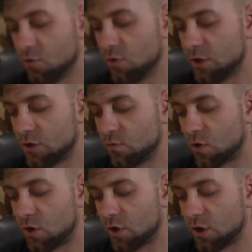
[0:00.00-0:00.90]
Woods and
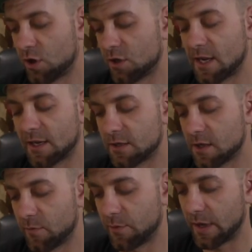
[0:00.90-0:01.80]
Water
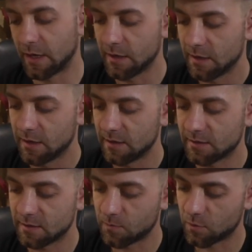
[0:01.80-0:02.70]
taxidermy paint.
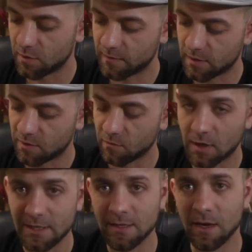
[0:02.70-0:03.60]
This is more of a
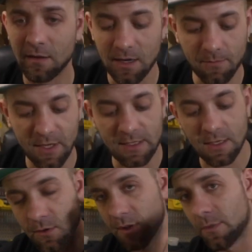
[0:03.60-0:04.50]
rust color. I
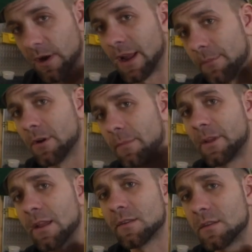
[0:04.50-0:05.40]
mixed it with the Burnt Ember
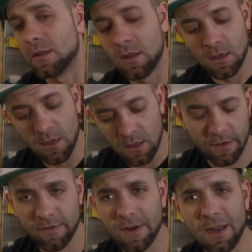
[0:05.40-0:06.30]
to get,
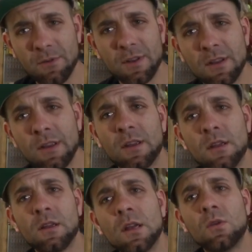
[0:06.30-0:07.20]
I forget what
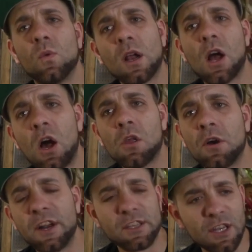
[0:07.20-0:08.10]

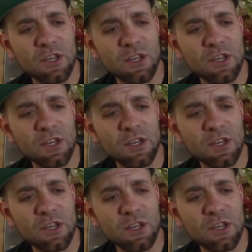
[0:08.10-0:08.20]
color it is.